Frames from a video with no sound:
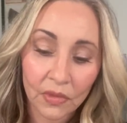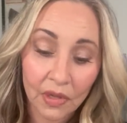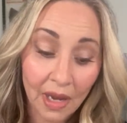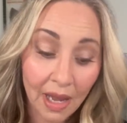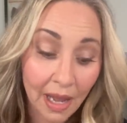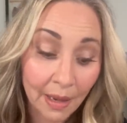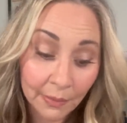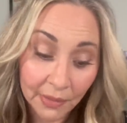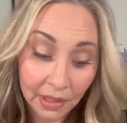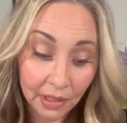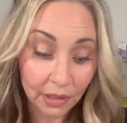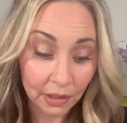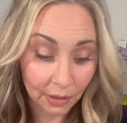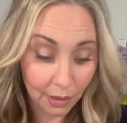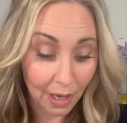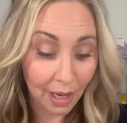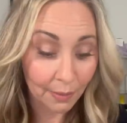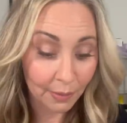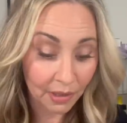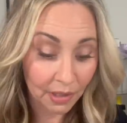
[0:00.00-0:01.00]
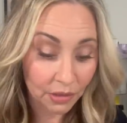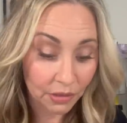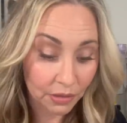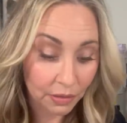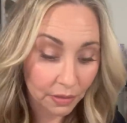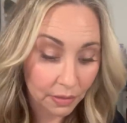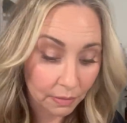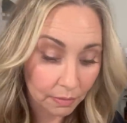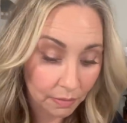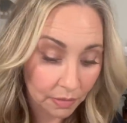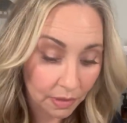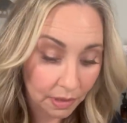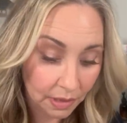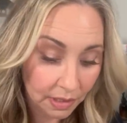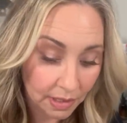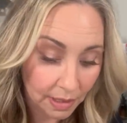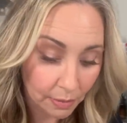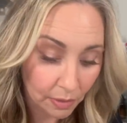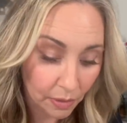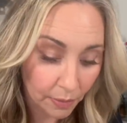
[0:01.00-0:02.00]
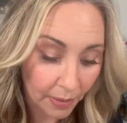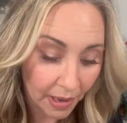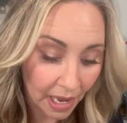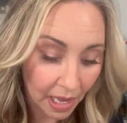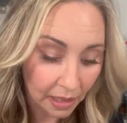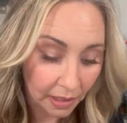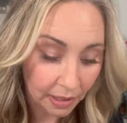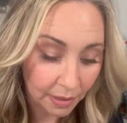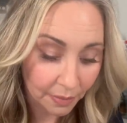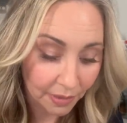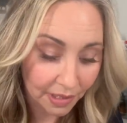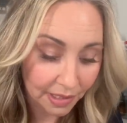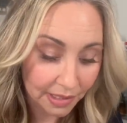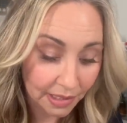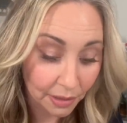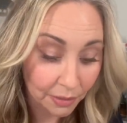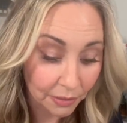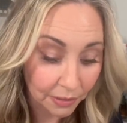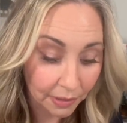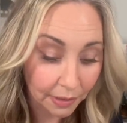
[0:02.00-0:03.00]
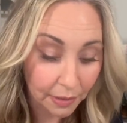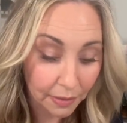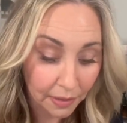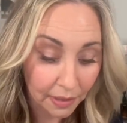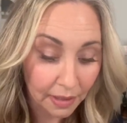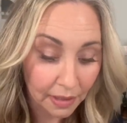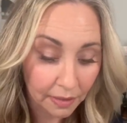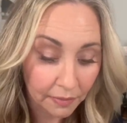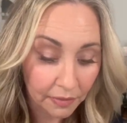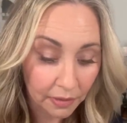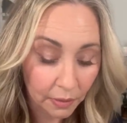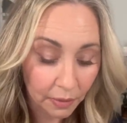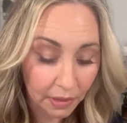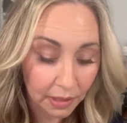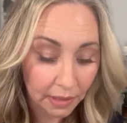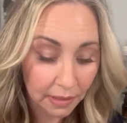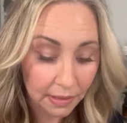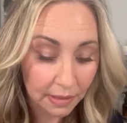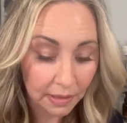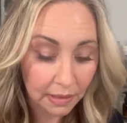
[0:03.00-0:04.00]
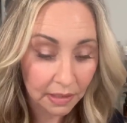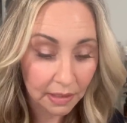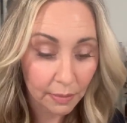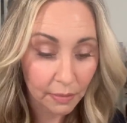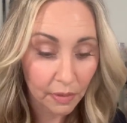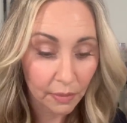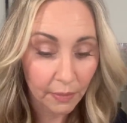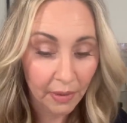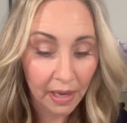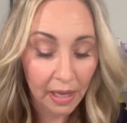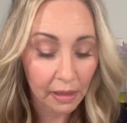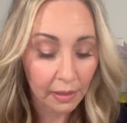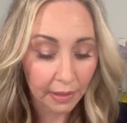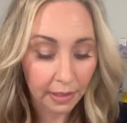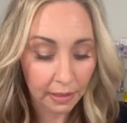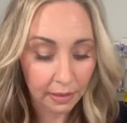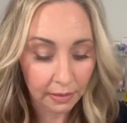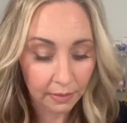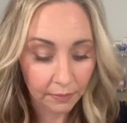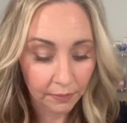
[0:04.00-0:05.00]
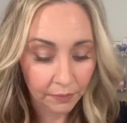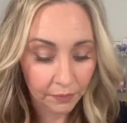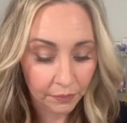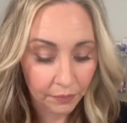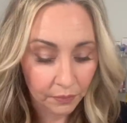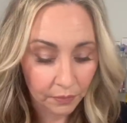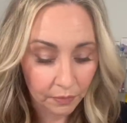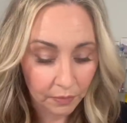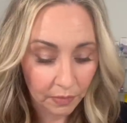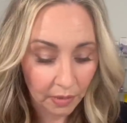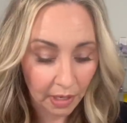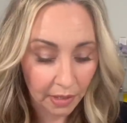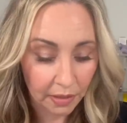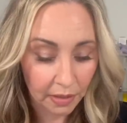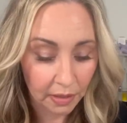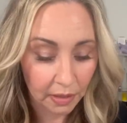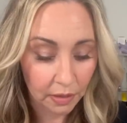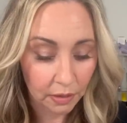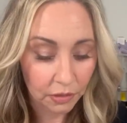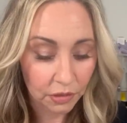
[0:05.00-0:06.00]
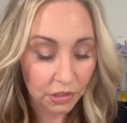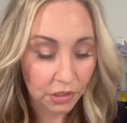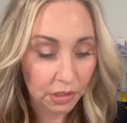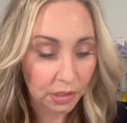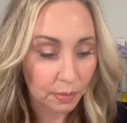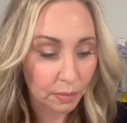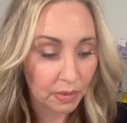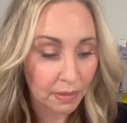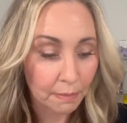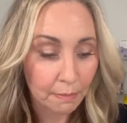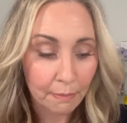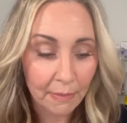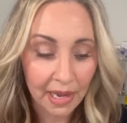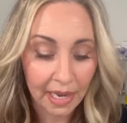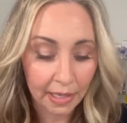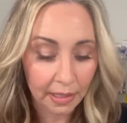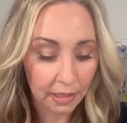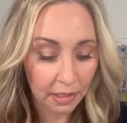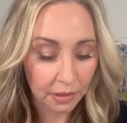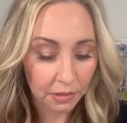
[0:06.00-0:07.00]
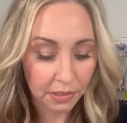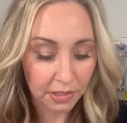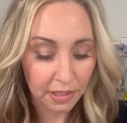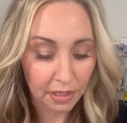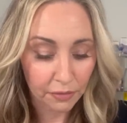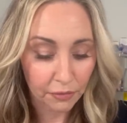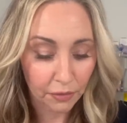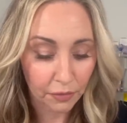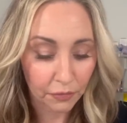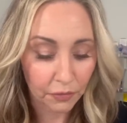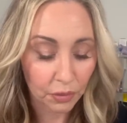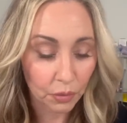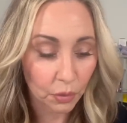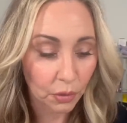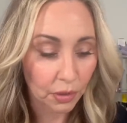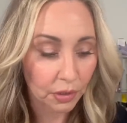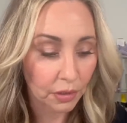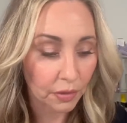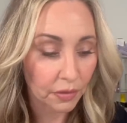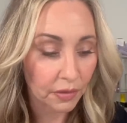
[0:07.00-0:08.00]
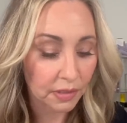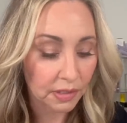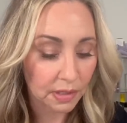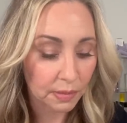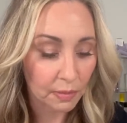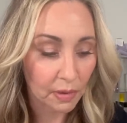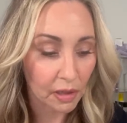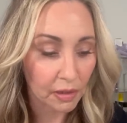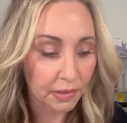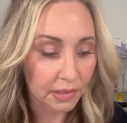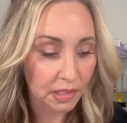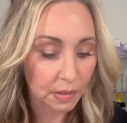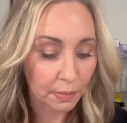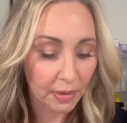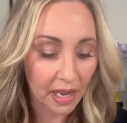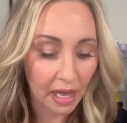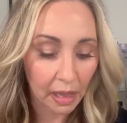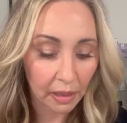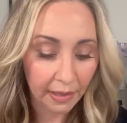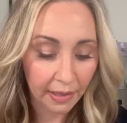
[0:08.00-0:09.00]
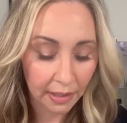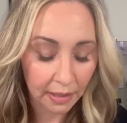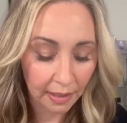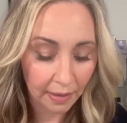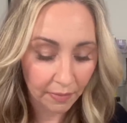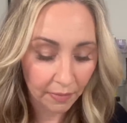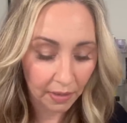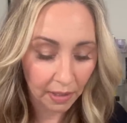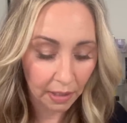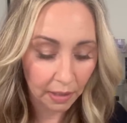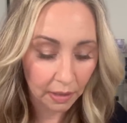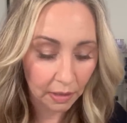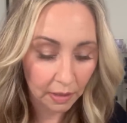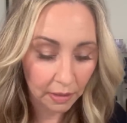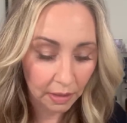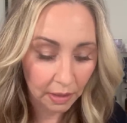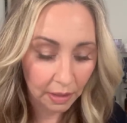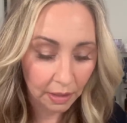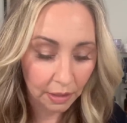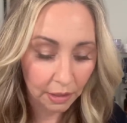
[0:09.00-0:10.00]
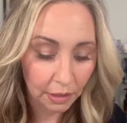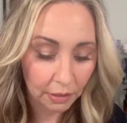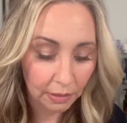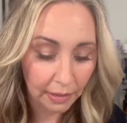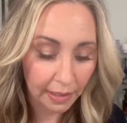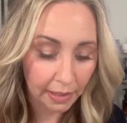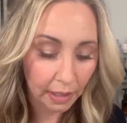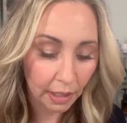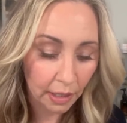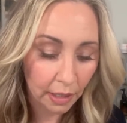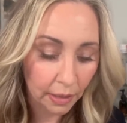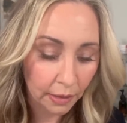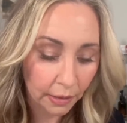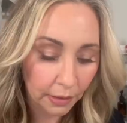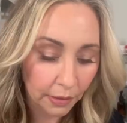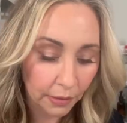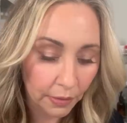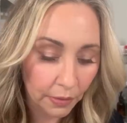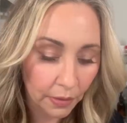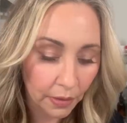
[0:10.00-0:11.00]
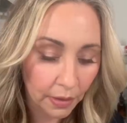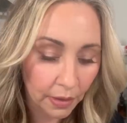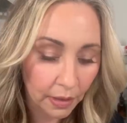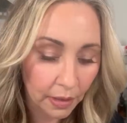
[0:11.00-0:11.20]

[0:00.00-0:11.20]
I'm, you know, I'm gonna do the, the double palette because I really think everyone needs the double palette. I think you'll just be mad at yourself if you order the smallest palette and then you're like, uh-oh.